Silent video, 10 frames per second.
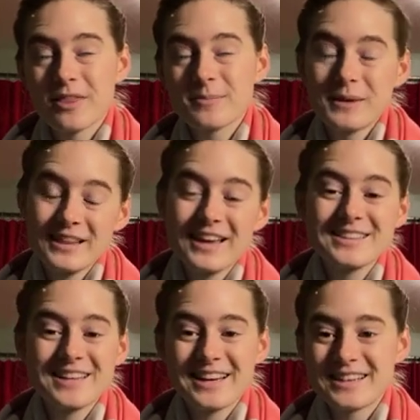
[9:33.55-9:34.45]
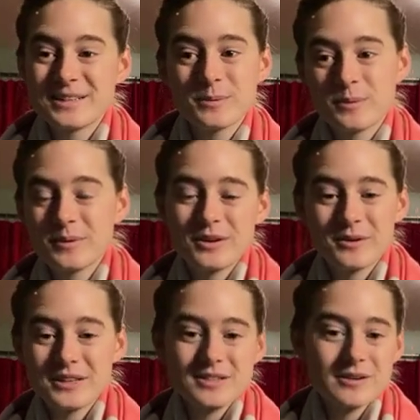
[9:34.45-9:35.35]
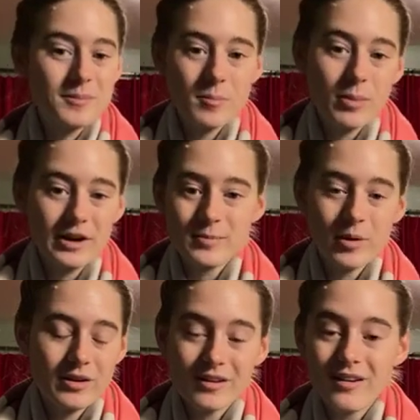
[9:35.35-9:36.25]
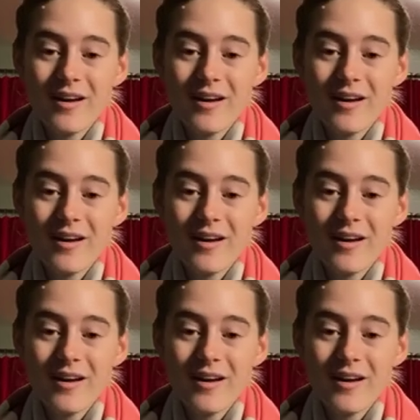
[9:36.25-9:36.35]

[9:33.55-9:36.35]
my legs and insert body part here,